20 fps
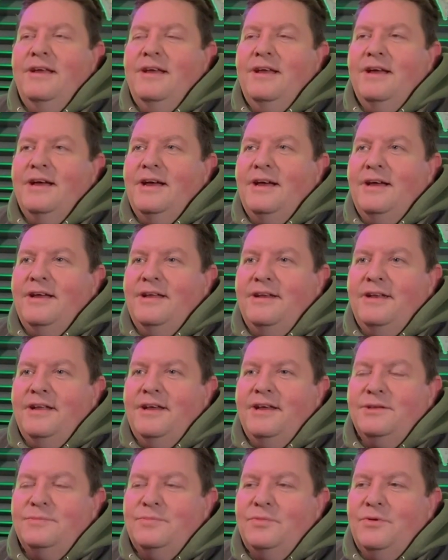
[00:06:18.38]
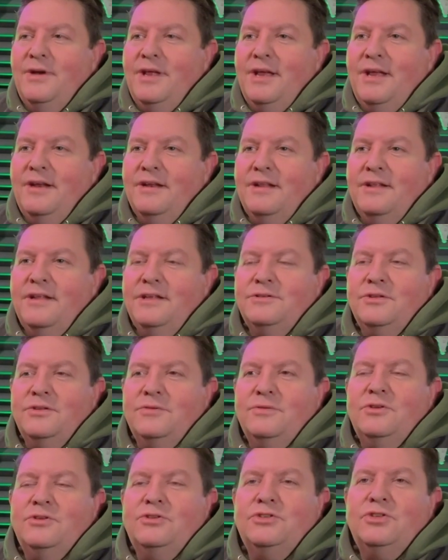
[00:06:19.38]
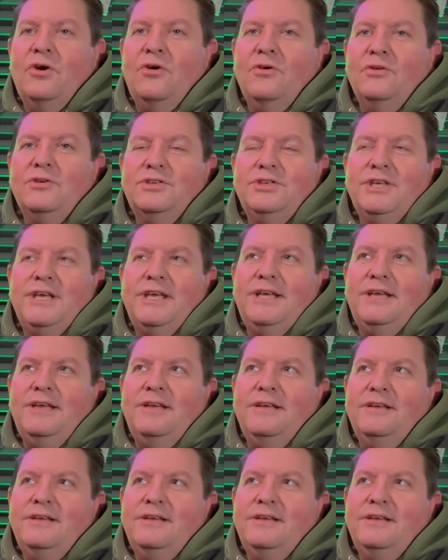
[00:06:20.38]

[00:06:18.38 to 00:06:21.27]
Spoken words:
and it's brilliant. There's a song she